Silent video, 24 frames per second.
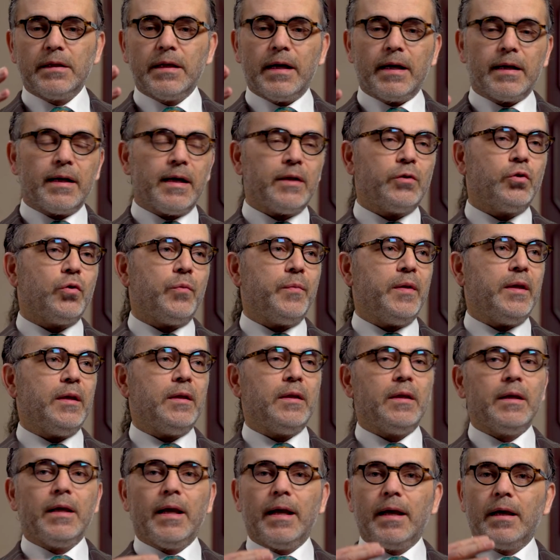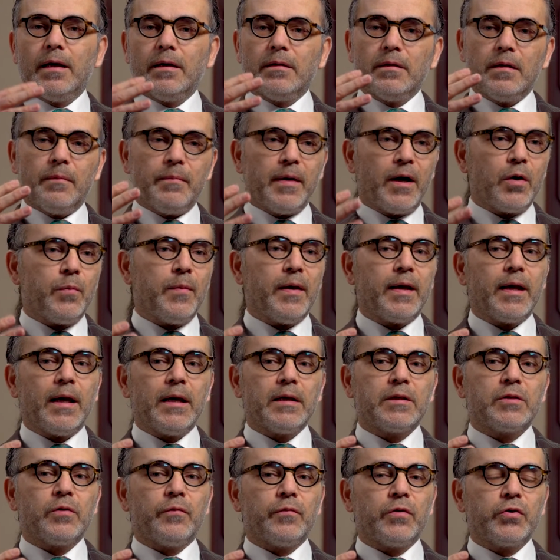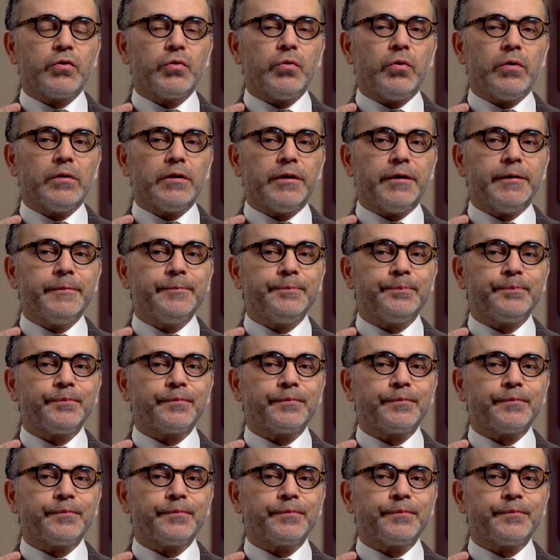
the anatomy and the biomechanics of the shoulder,